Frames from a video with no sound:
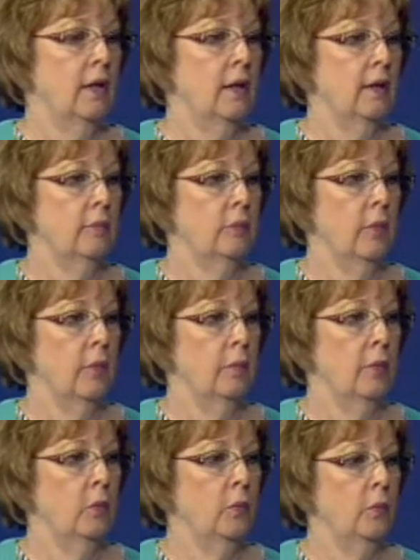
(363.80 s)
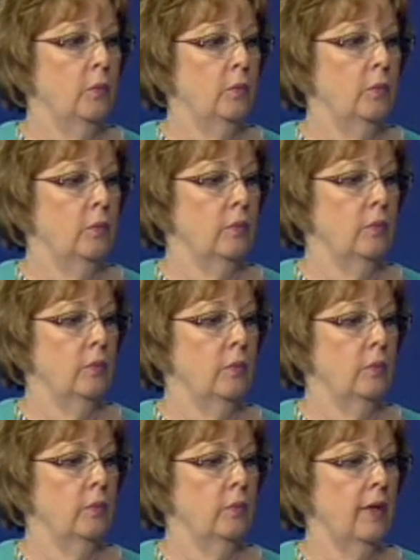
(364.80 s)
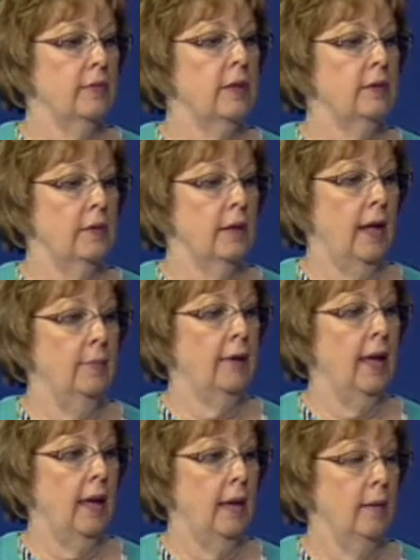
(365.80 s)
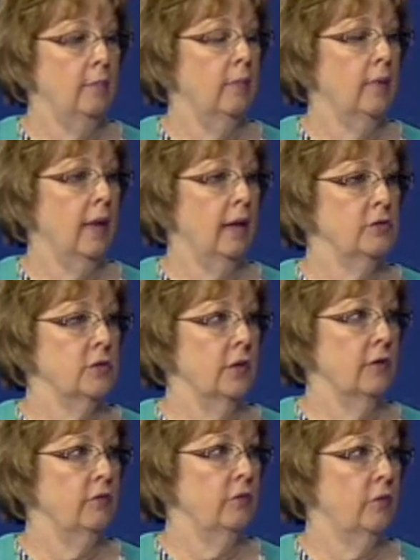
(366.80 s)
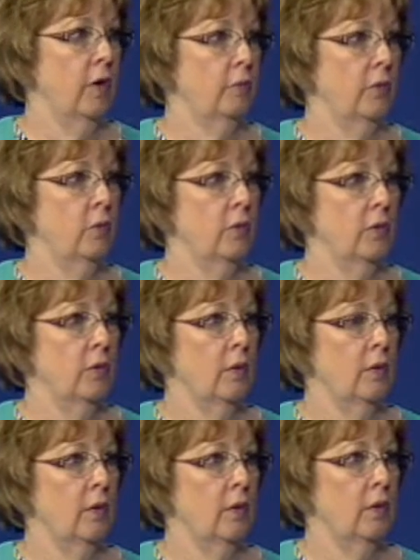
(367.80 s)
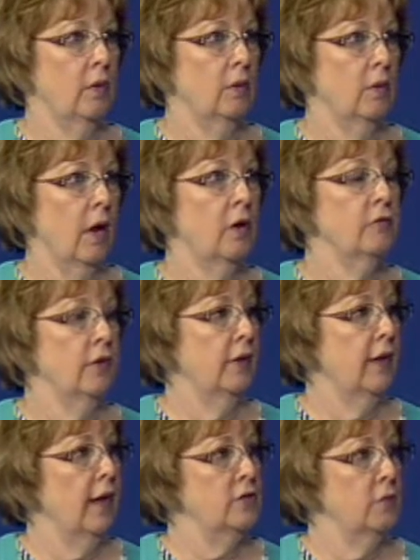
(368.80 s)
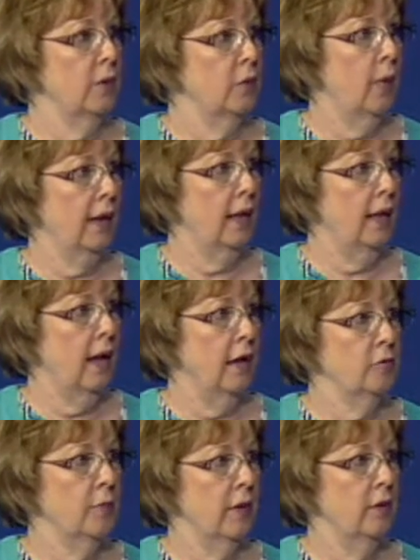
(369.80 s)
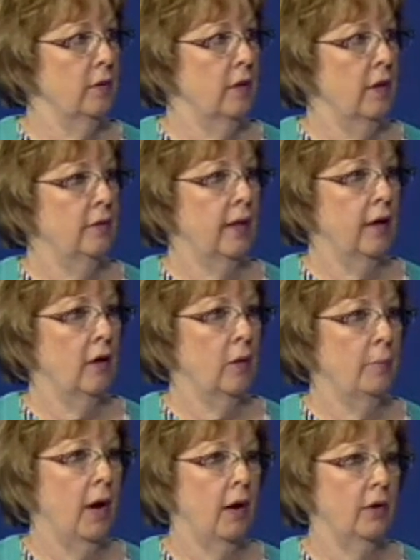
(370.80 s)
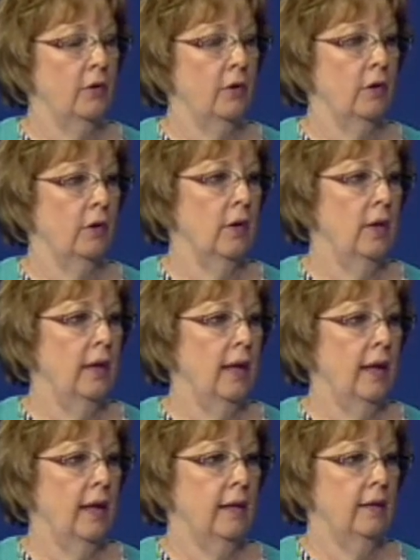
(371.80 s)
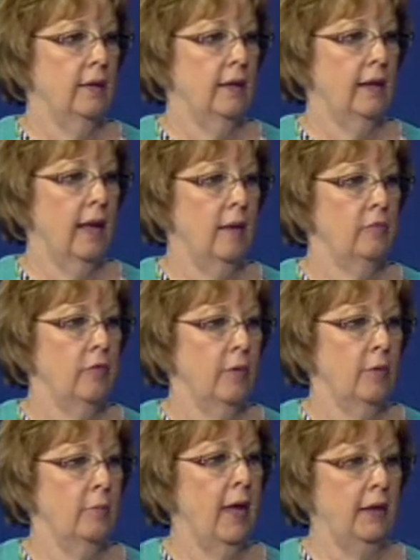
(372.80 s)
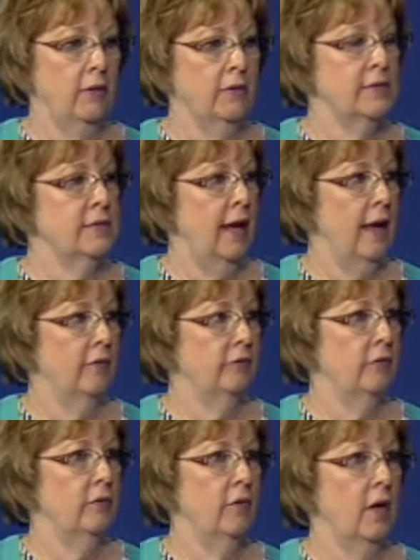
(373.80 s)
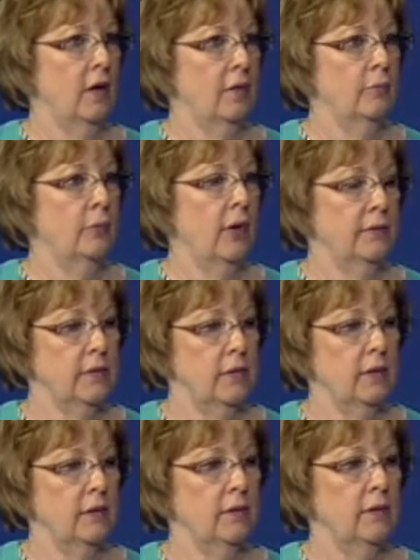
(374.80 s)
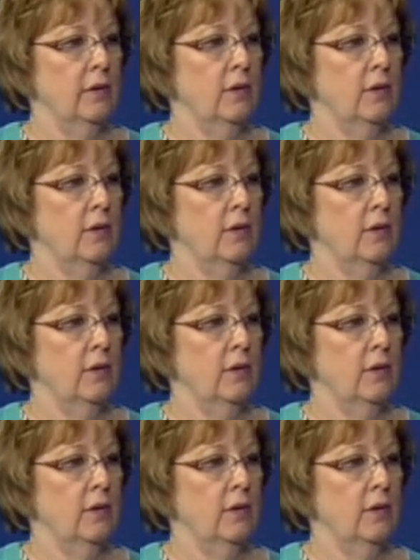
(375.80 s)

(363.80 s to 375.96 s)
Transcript: Um, we'll, I think the name came actually from our affiliation with Wyandotte Hospital. Mm -hmm. They are a partner, and it came from the medical staff um, president